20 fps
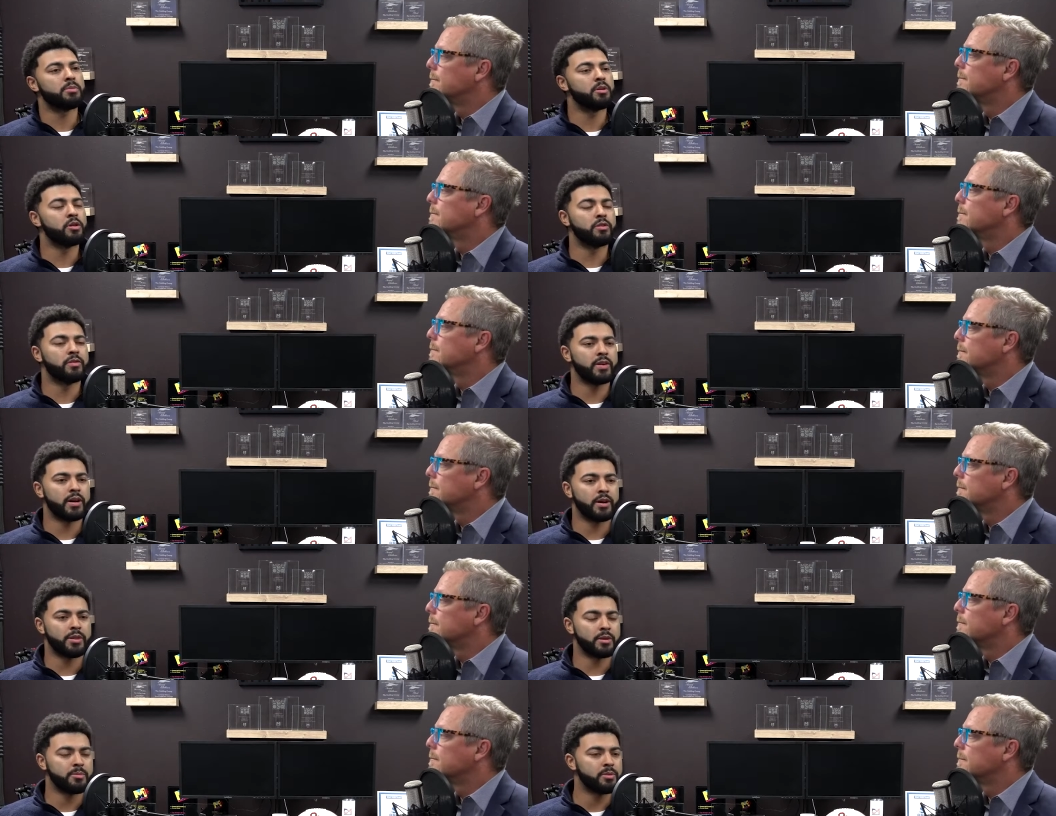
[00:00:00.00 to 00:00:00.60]

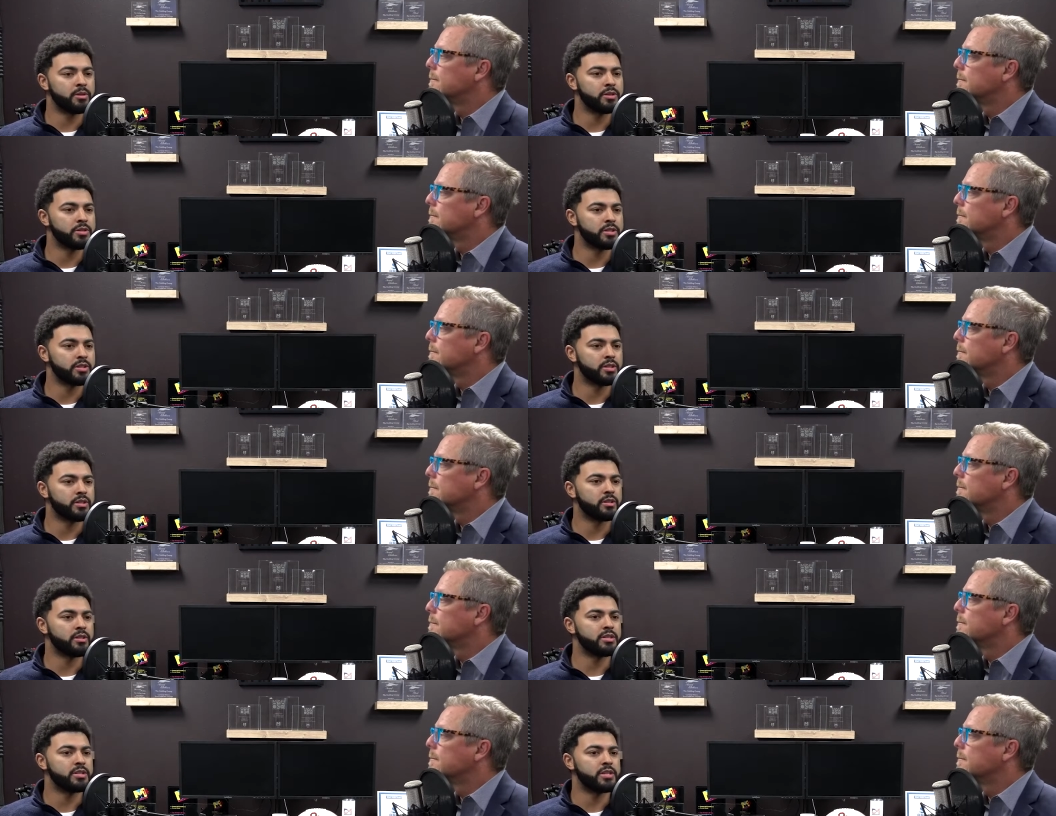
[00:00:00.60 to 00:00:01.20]
Speaker 1: profile the
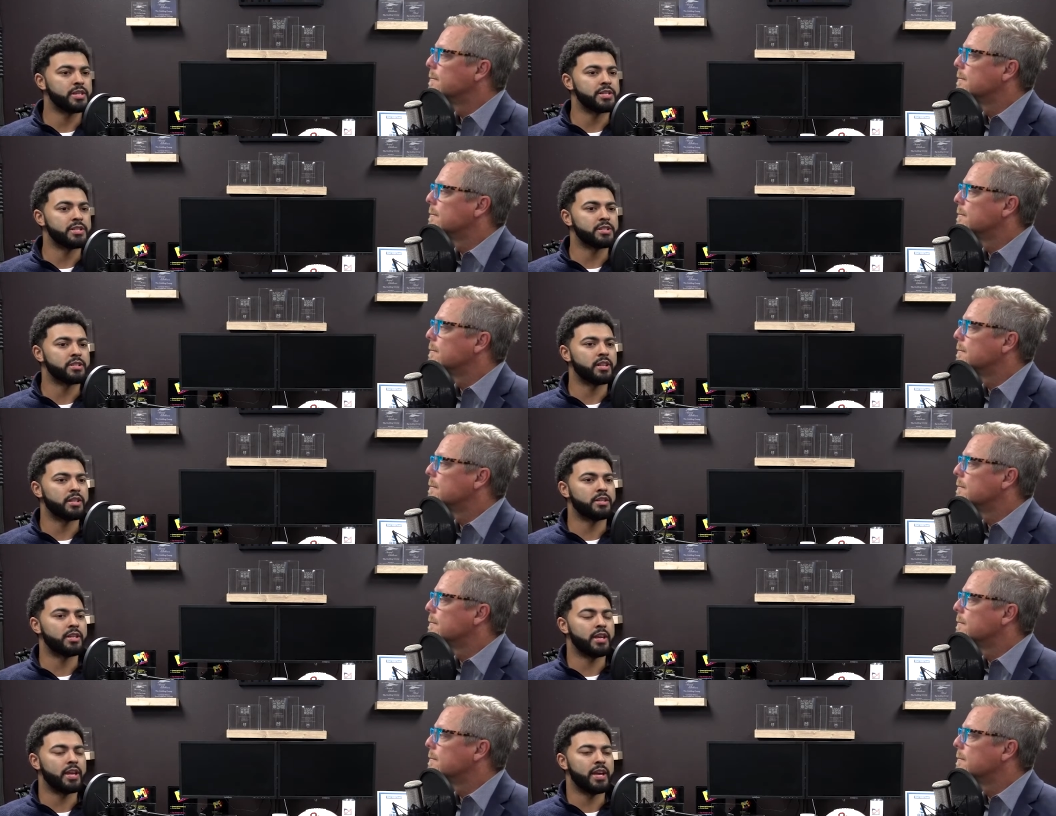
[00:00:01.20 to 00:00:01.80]
person says
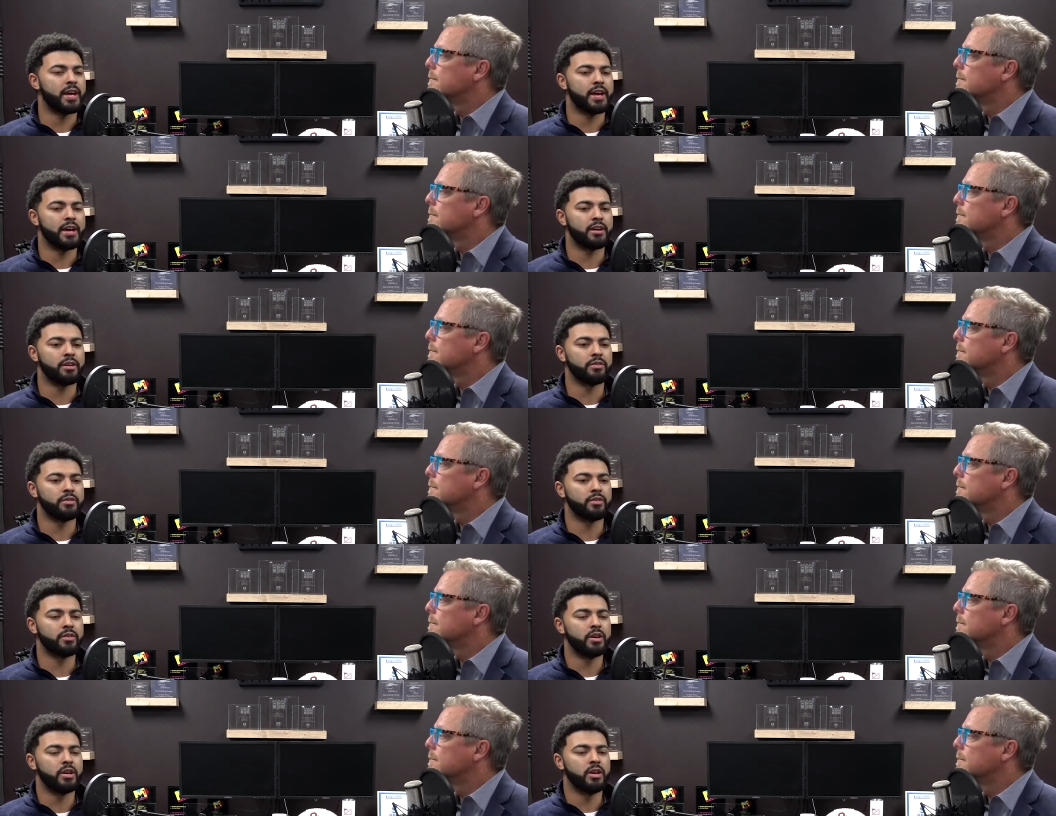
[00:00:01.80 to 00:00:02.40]
that they
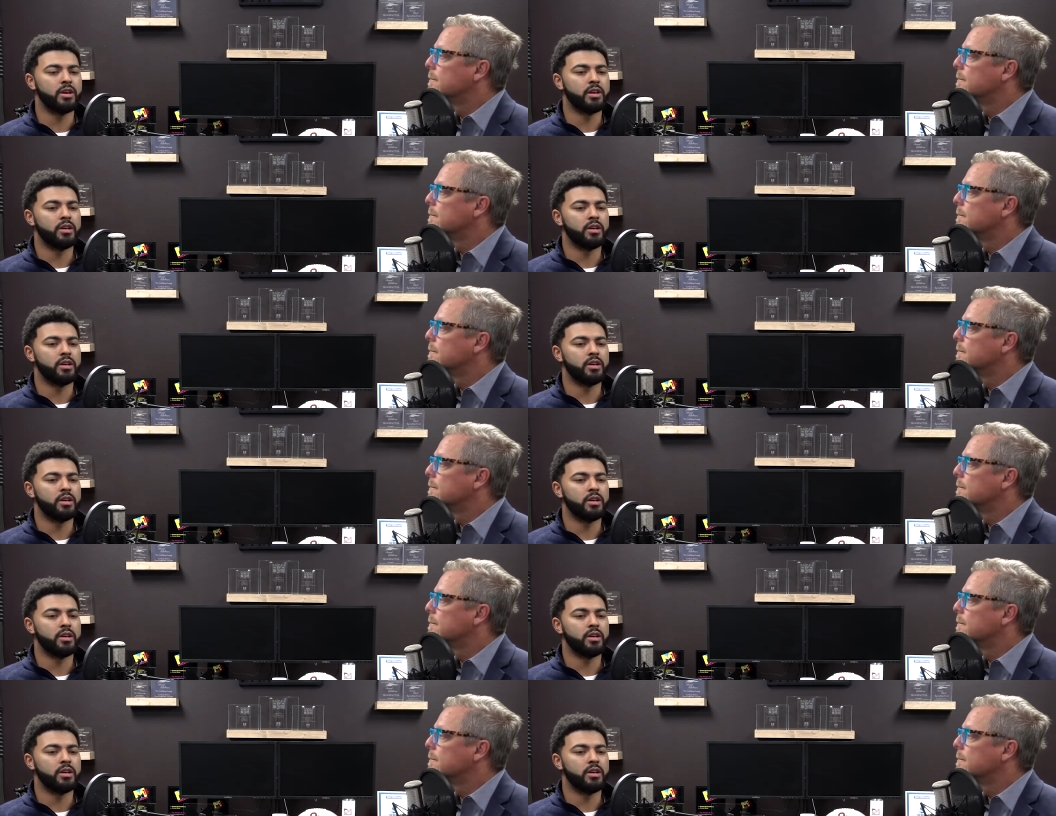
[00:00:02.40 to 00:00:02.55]
have,